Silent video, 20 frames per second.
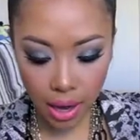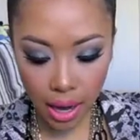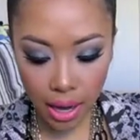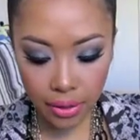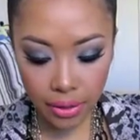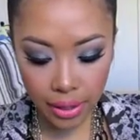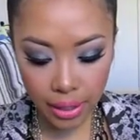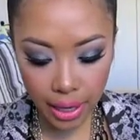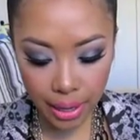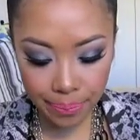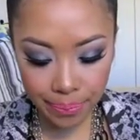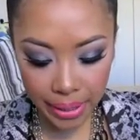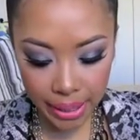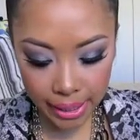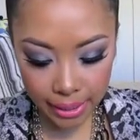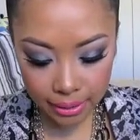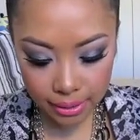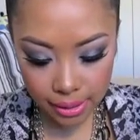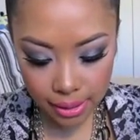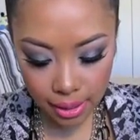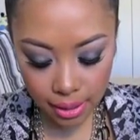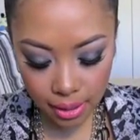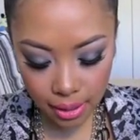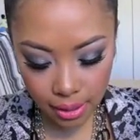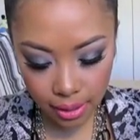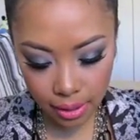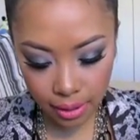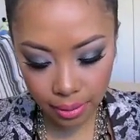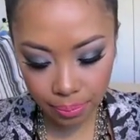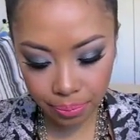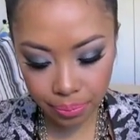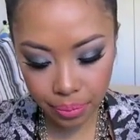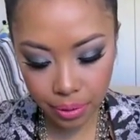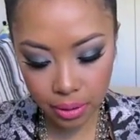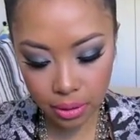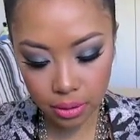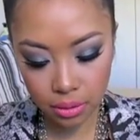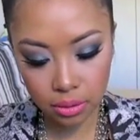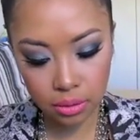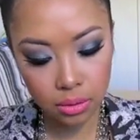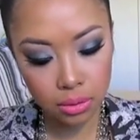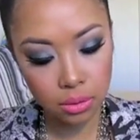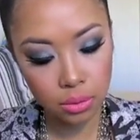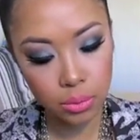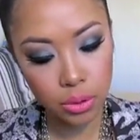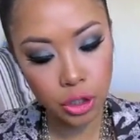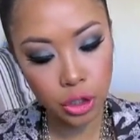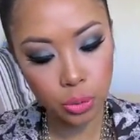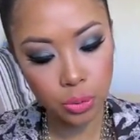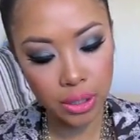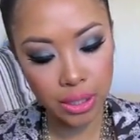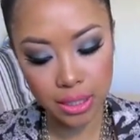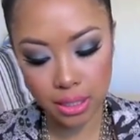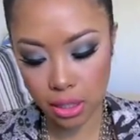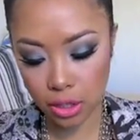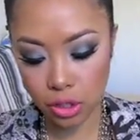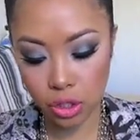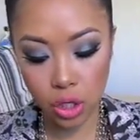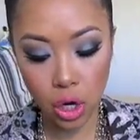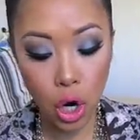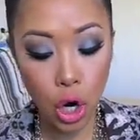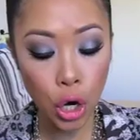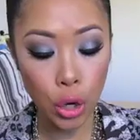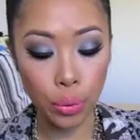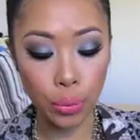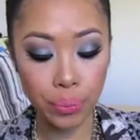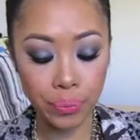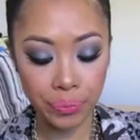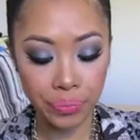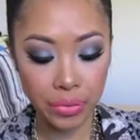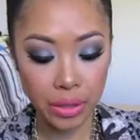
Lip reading: And then I picked up, which one is this? Oh,